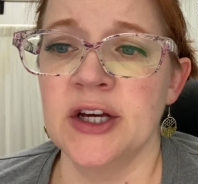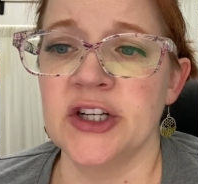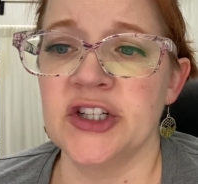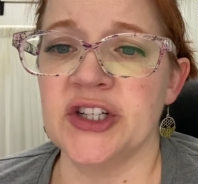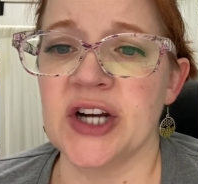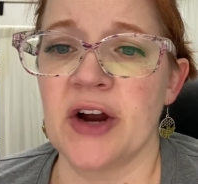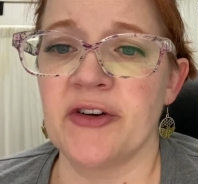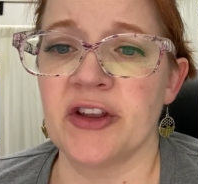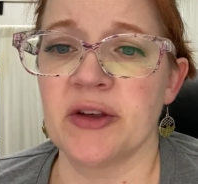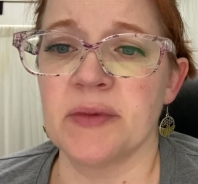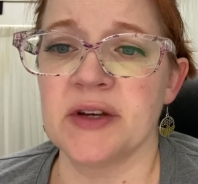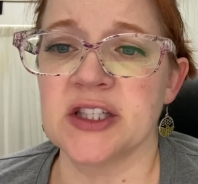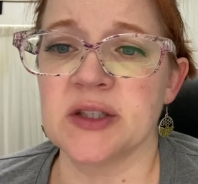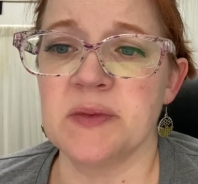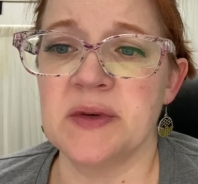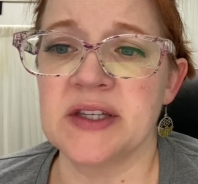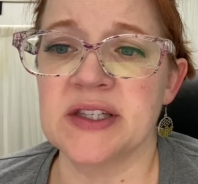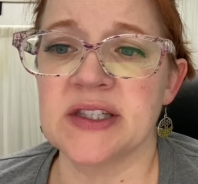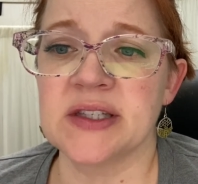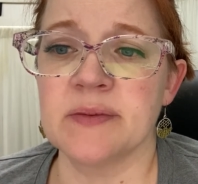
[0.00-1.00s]
Drowning must
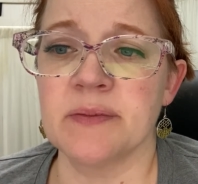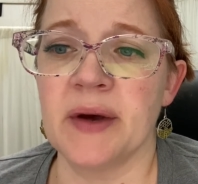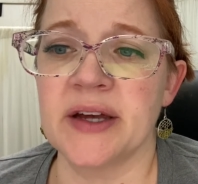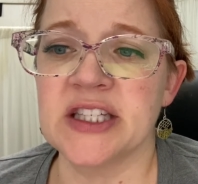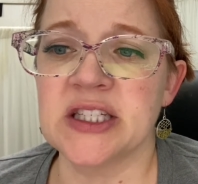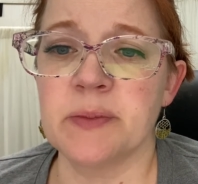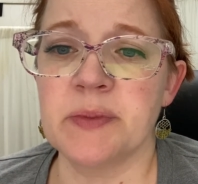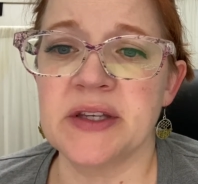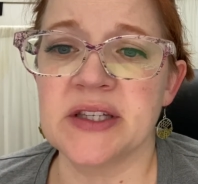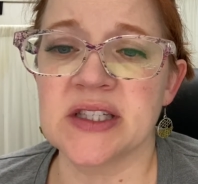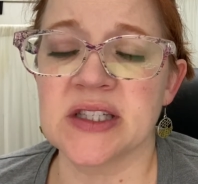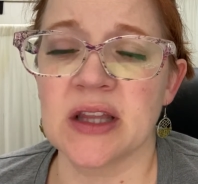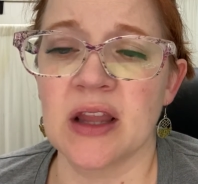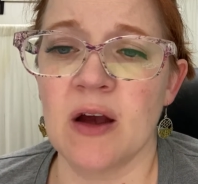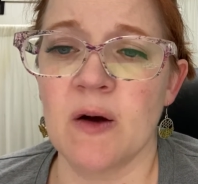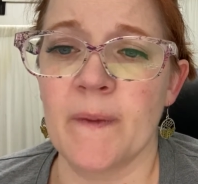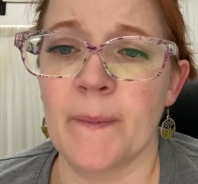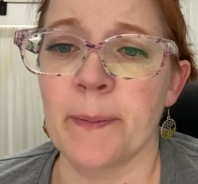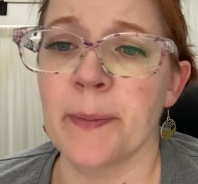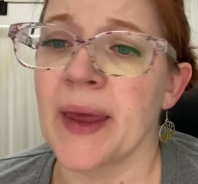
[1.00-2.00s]
be
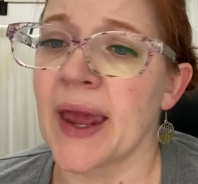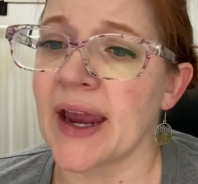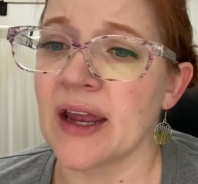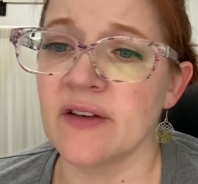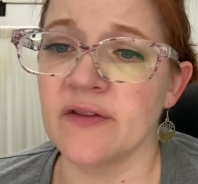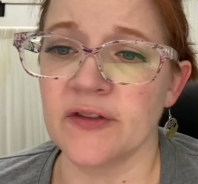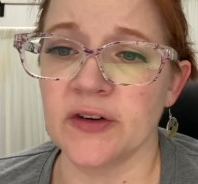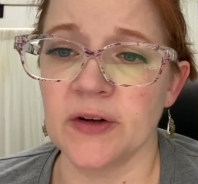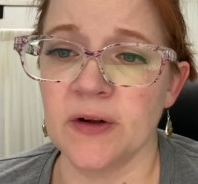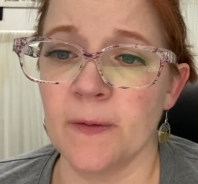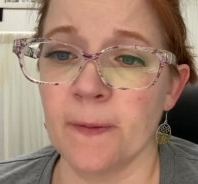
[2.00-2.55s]
slow and painful.